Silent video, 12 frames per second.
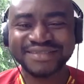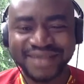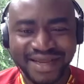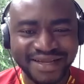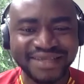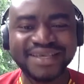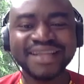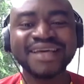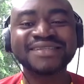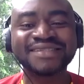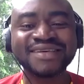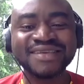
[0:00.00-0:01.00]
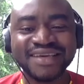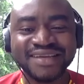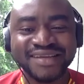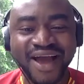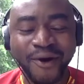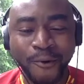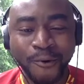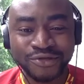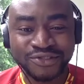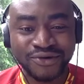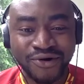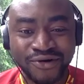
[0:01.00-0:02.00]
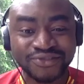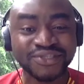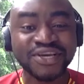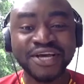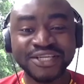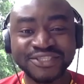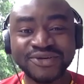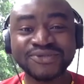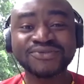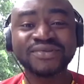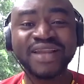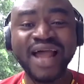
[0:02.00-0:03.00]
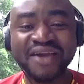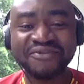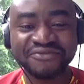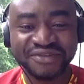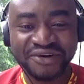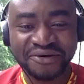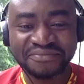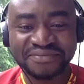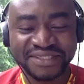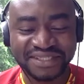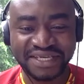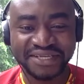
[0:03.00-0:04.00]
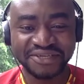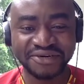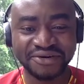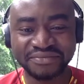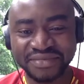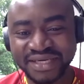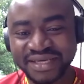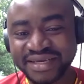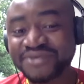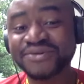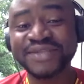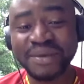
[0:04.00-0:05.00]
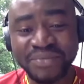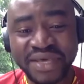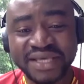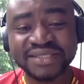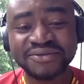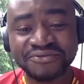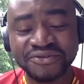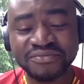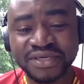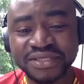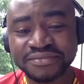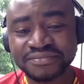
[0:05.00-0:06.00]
and they started singing their own songs just to liven up the stadium. It was amazing for me.